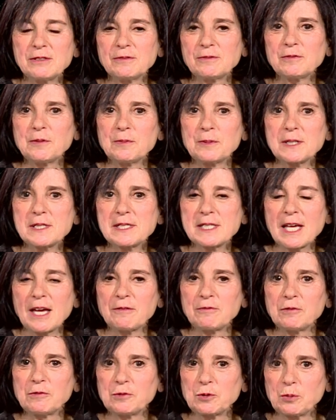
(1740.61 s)
from the
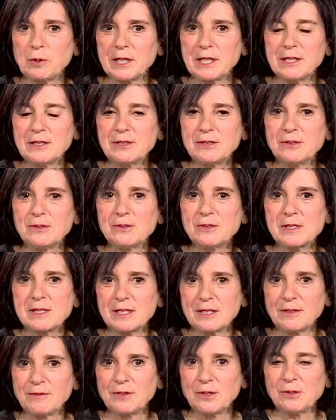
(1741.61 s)
staff of 22
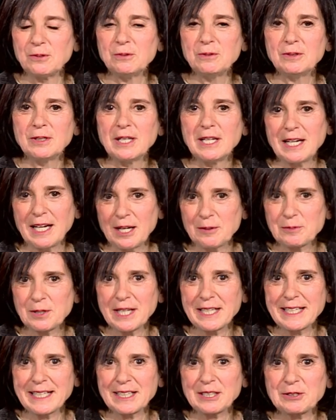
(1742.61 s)
City View. I'm
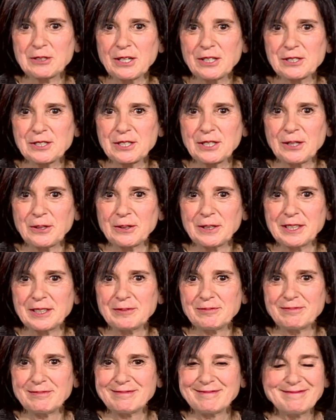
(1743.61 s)
Diane Goshgarian.
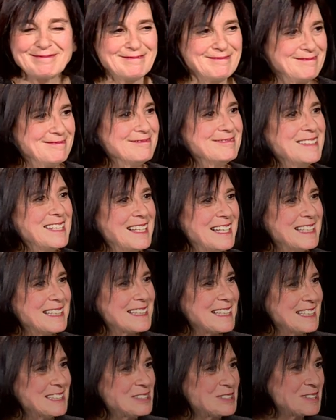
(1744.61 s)
And
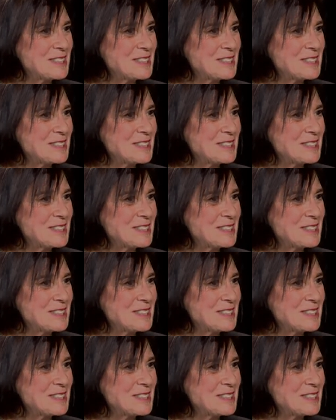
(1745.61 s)
thanks